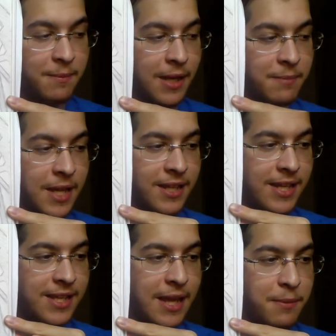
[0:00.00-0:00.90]
I'm not
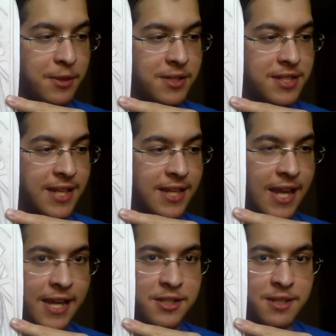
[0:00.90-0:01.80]
like that person that
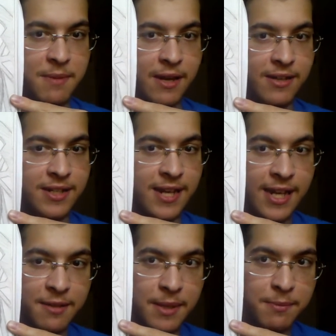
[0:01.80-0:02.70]
actually married an anime